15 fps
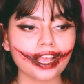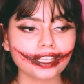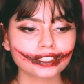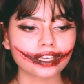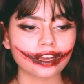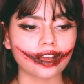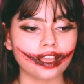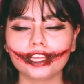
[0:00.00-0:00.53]

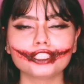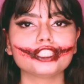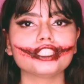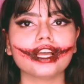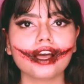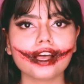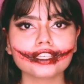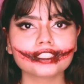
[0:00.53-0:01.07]
mask on and
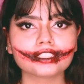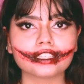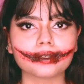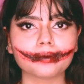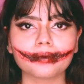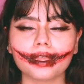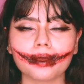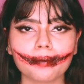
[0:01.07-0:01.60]
she asks
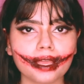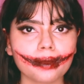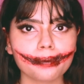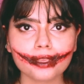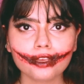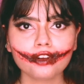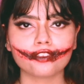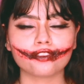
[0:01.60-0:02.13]
them, Am I
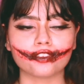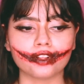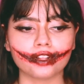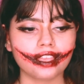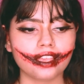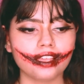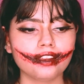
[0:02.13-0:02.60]
beautiful?